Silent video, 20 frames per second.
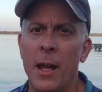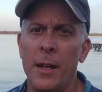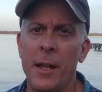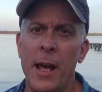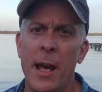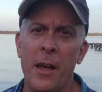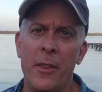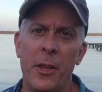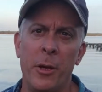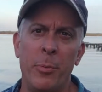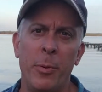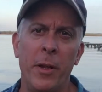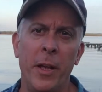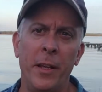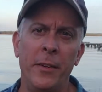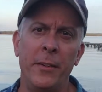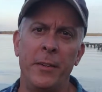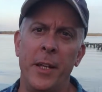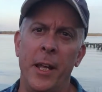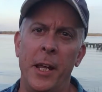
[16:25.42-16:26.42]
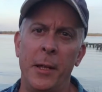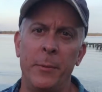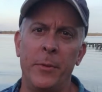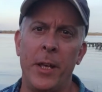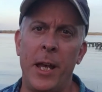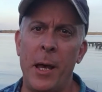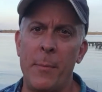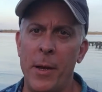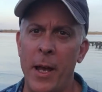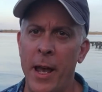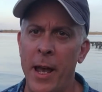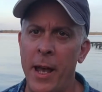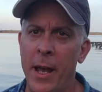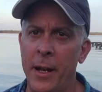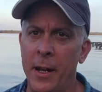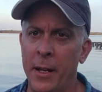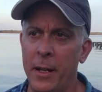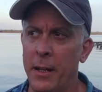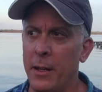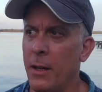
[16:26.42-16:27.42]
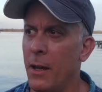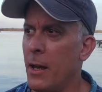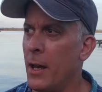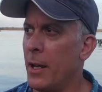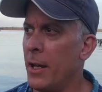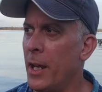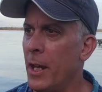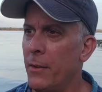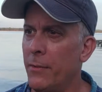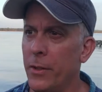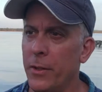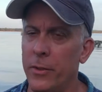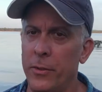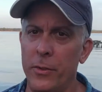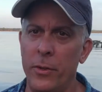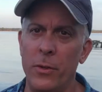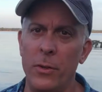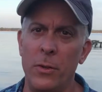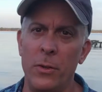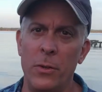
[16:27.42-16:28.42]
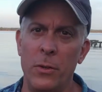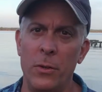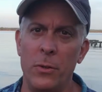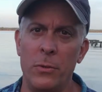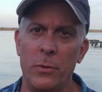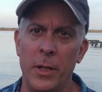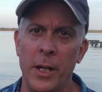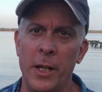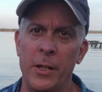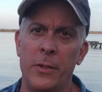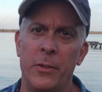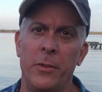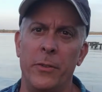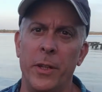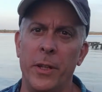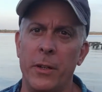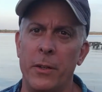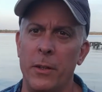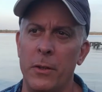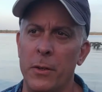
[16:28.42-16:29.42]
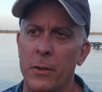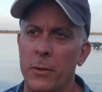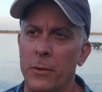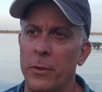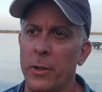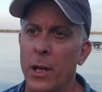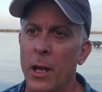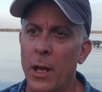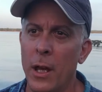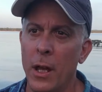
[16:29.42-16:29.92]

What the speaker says: Now, the place name Tappahannock gives us two interesting clues.